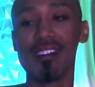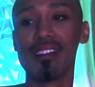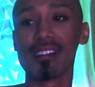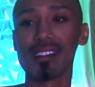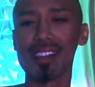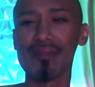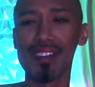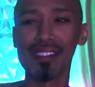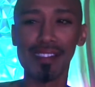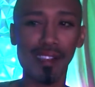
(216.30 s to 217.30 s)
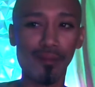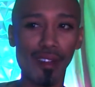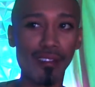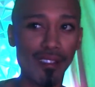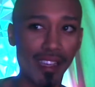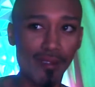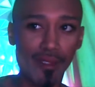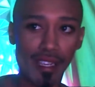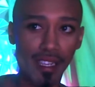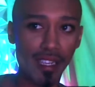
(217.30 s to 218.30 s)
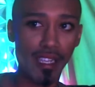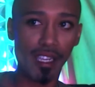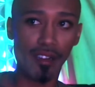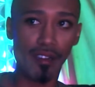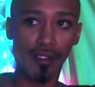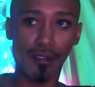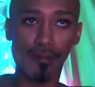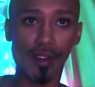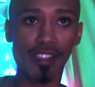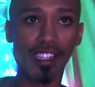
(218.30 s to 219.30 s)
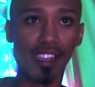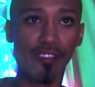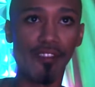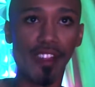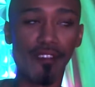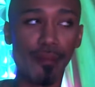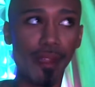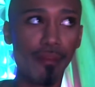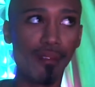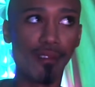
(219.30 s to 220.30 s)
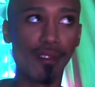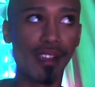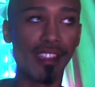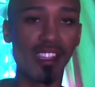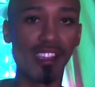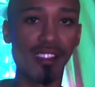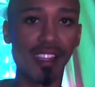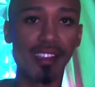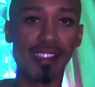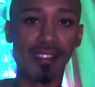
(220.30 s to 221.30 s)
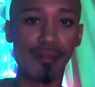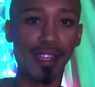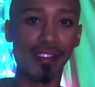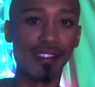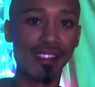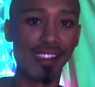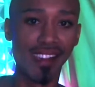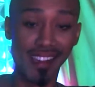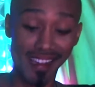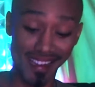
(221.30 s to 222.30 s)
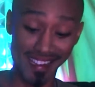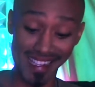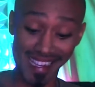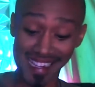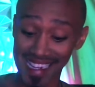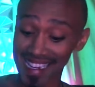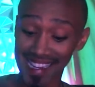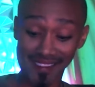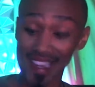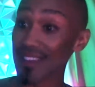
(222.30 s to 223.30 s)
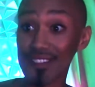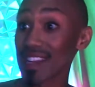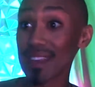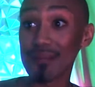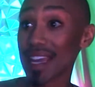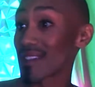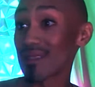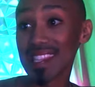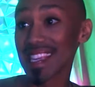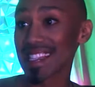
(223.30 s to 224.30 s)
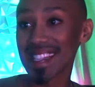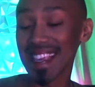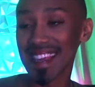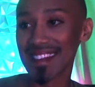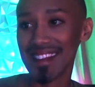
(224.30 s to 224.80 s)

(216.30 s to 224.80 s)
Because I find it so weird, like when you're watching your favorite people and then the link disappears. It's like, dang it, I'll never get back what they said.